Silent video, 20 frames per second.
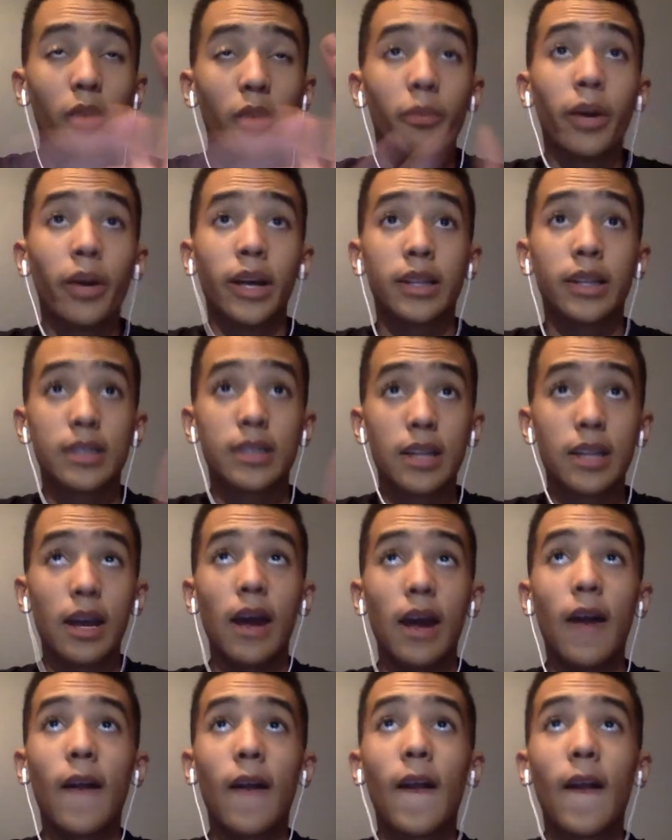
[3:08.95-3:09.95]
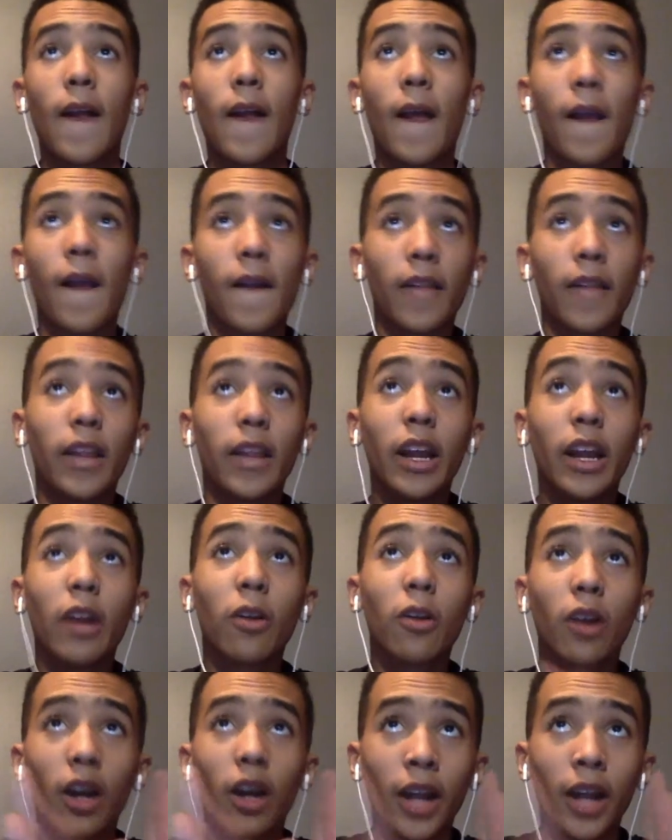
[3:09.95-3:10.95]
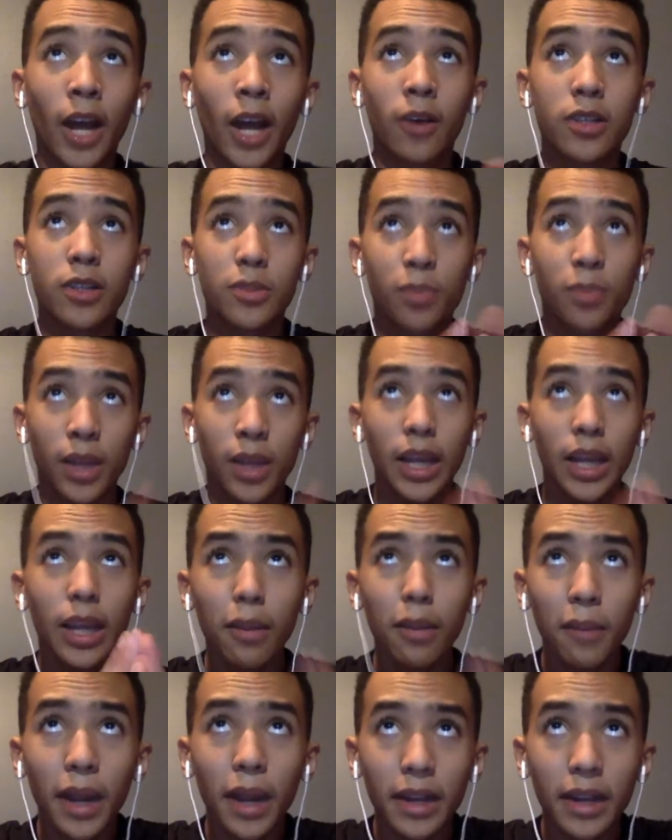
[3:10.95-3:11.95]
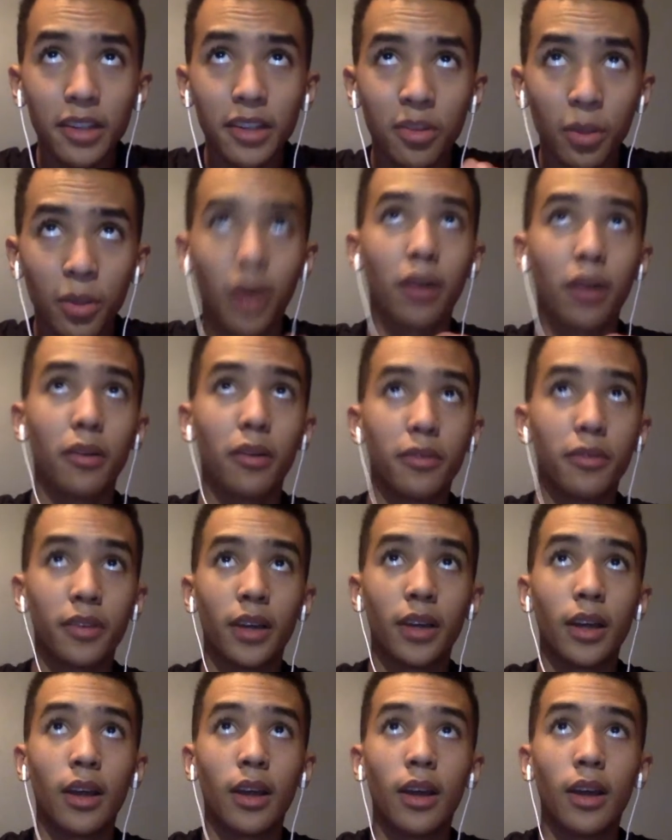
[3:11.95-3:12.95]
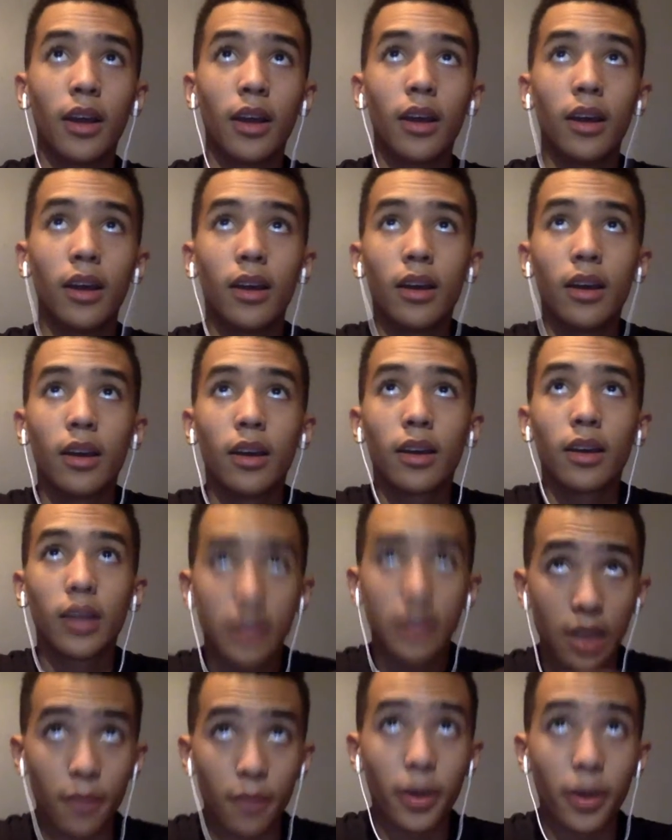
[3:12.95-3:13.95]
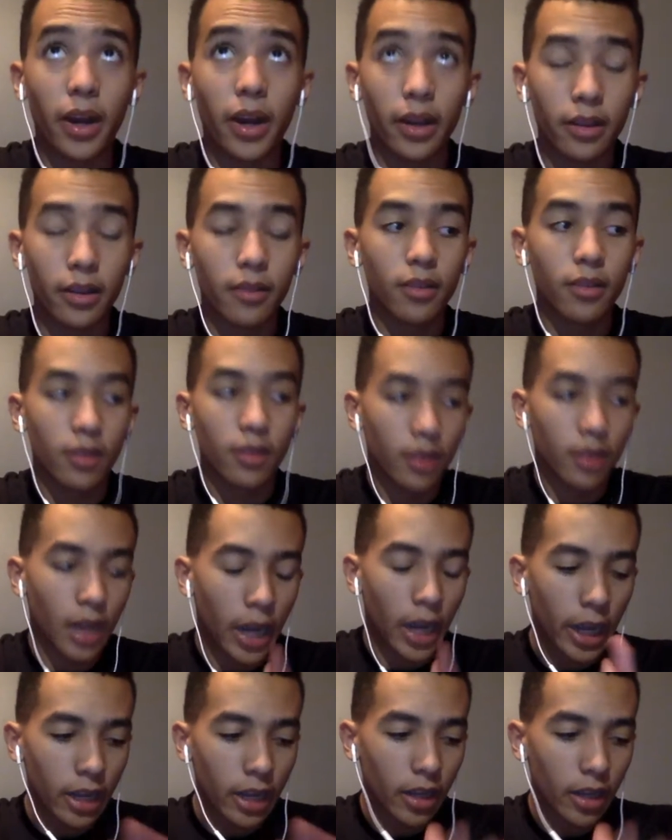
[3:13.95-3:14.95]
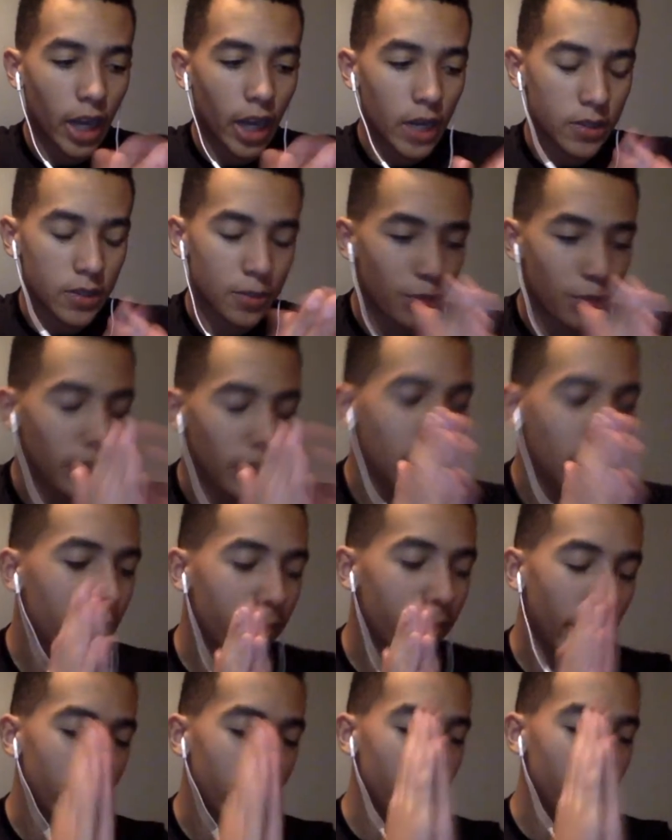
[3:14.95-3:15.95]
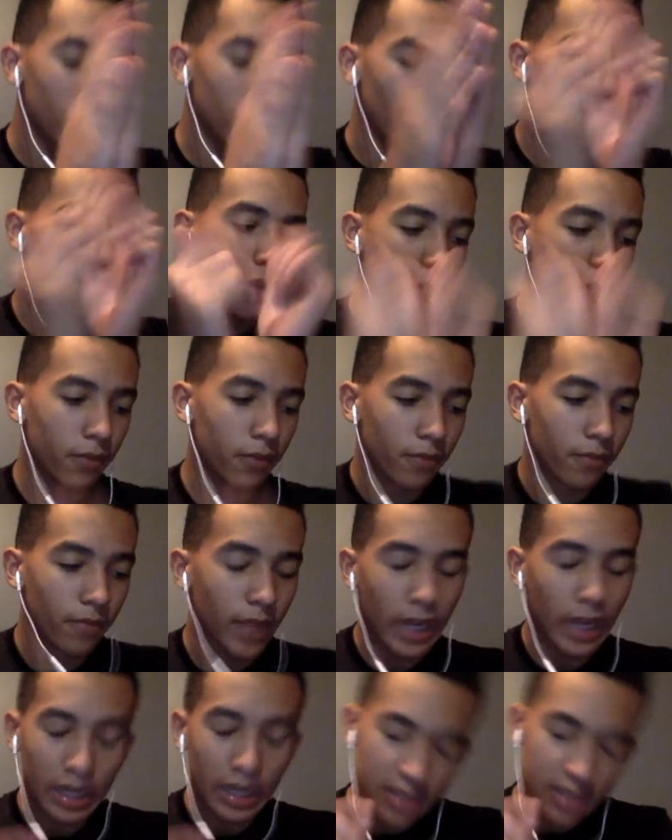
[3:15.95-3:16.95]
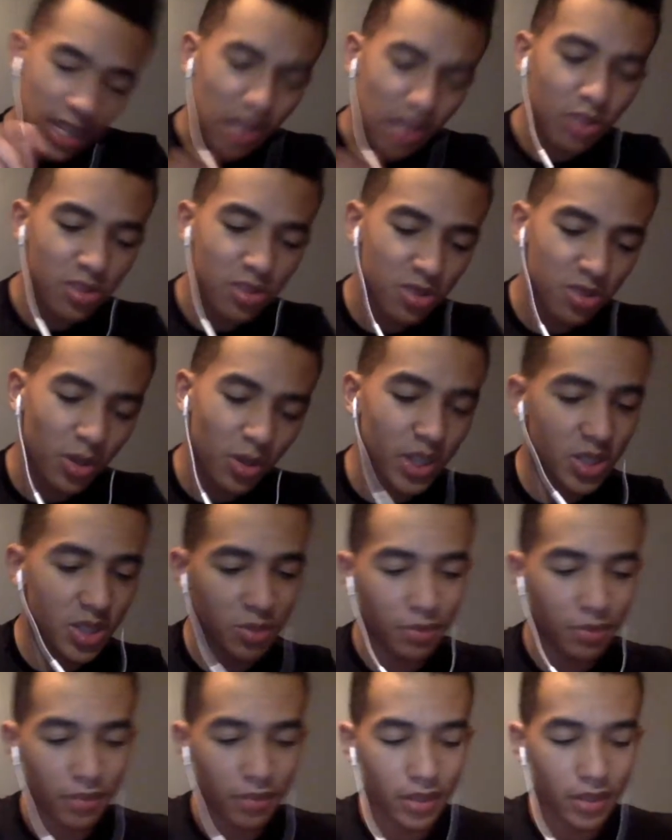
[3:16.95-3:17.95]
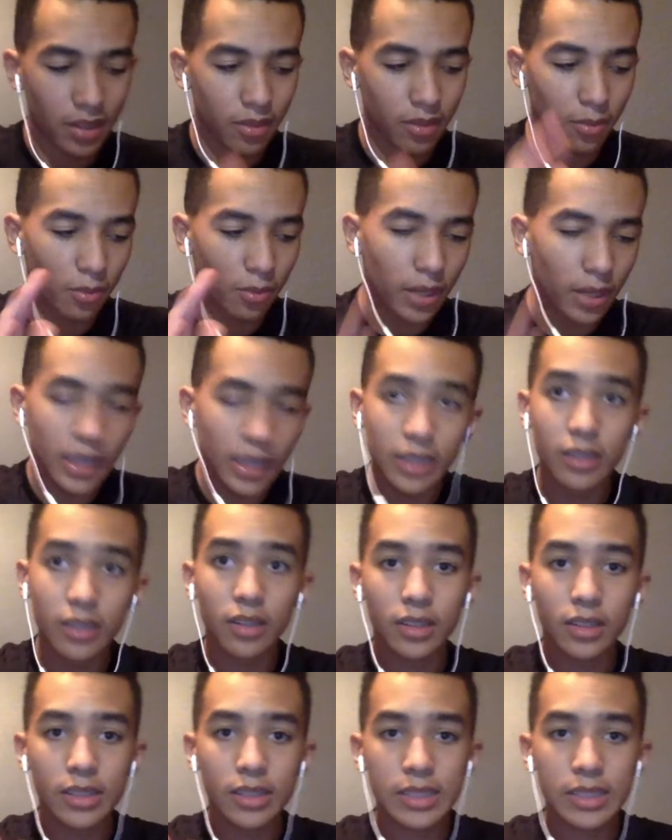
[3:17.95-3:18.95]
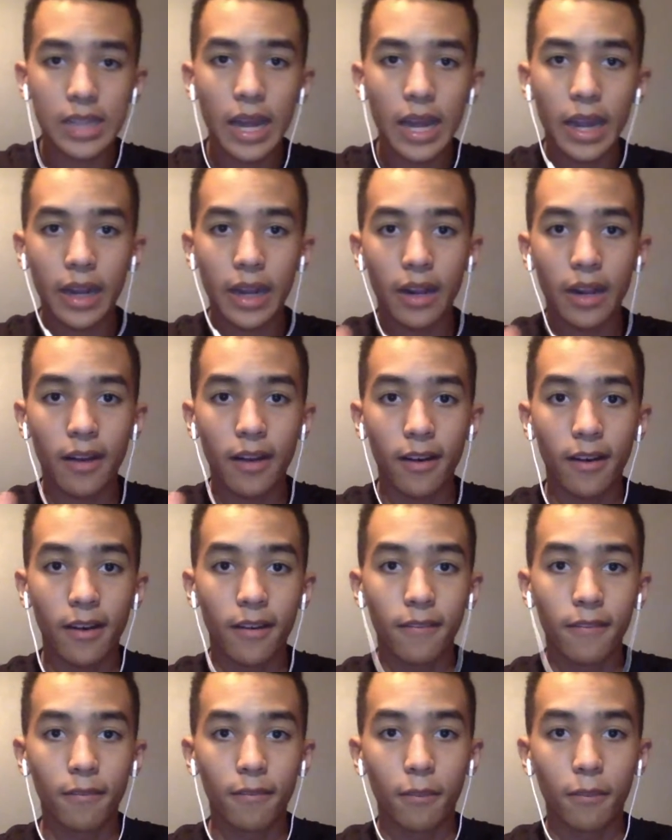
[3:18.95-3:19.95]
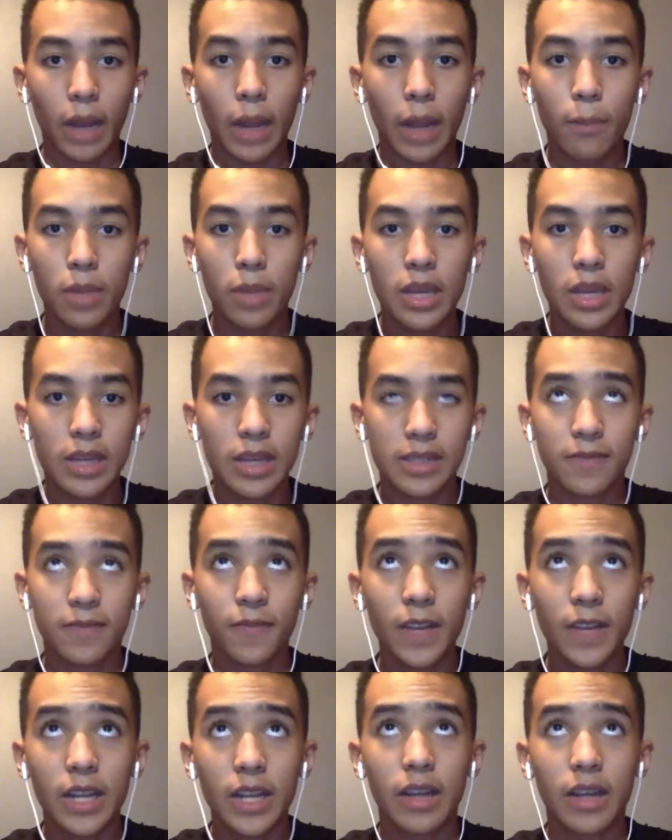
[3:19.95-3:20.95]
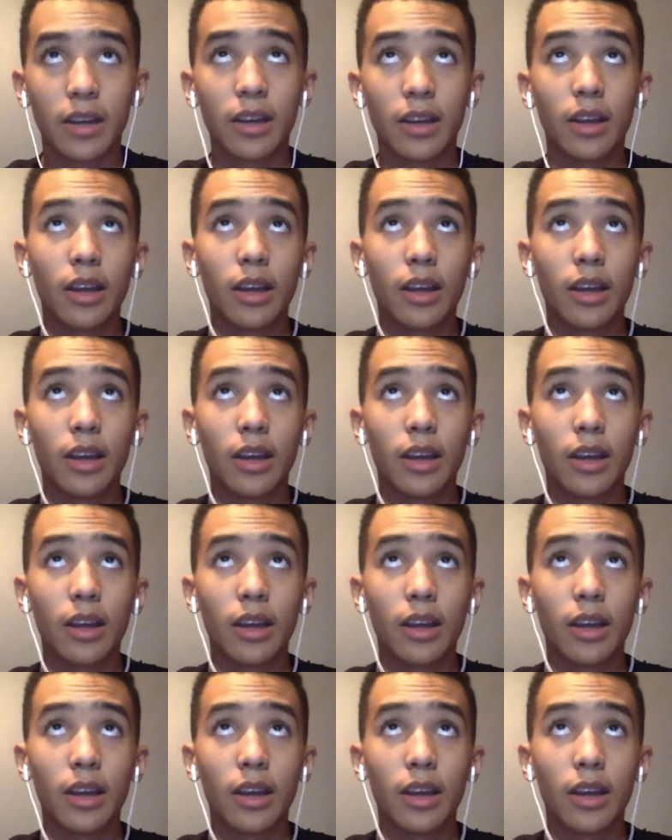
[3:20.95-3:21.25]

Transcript: But later on, I was playing Madden 12 because I bought it. I was playing Madden 12. And I saw a little scratch on the right side of my PS Vita.